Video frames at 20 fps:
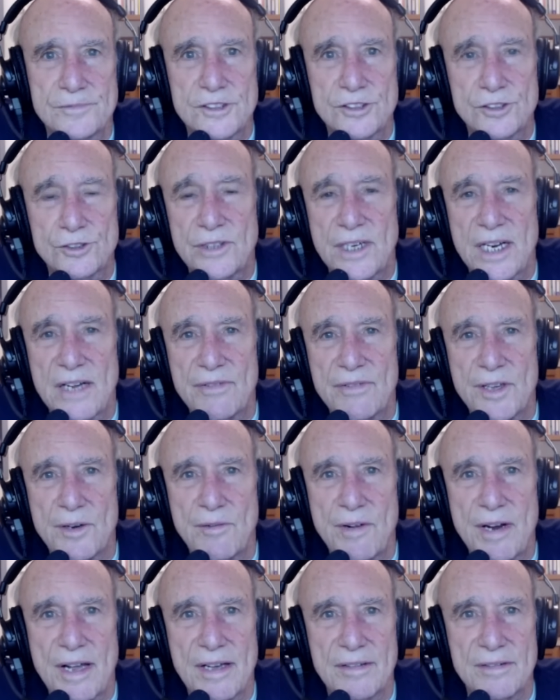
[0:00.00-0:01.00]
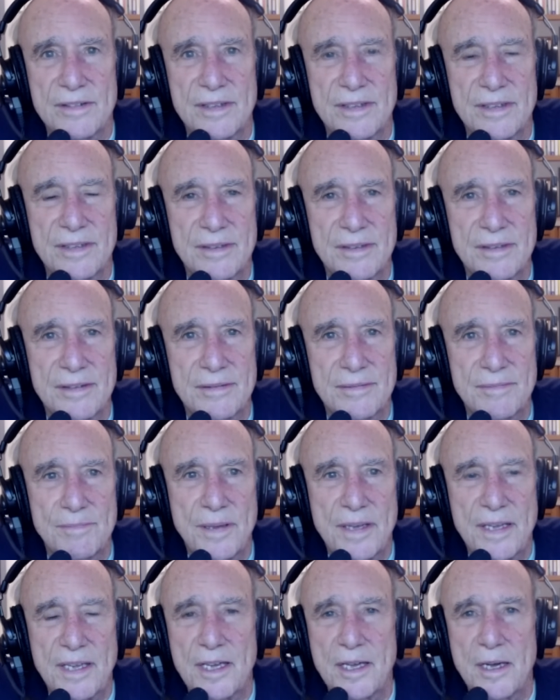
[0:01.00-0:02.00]
just traveling around and
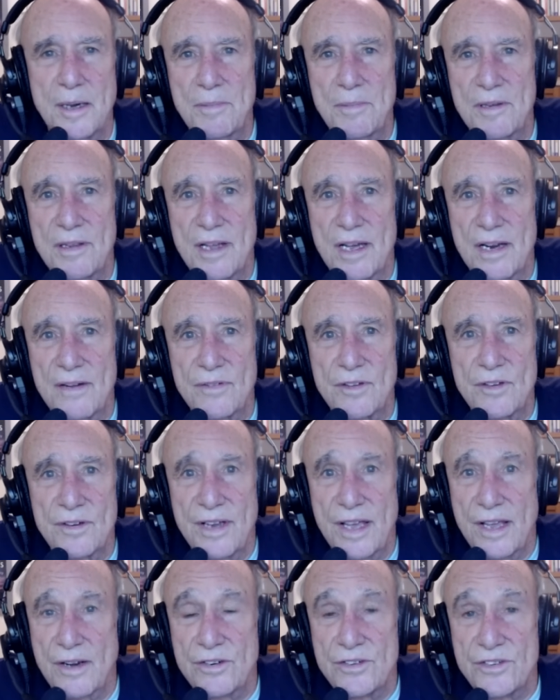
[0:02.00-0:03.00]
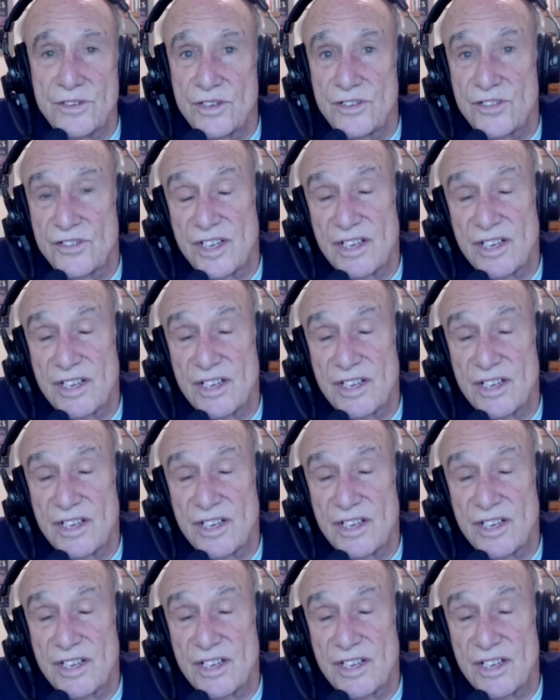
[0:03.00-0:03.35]
picking up a lot of good energy,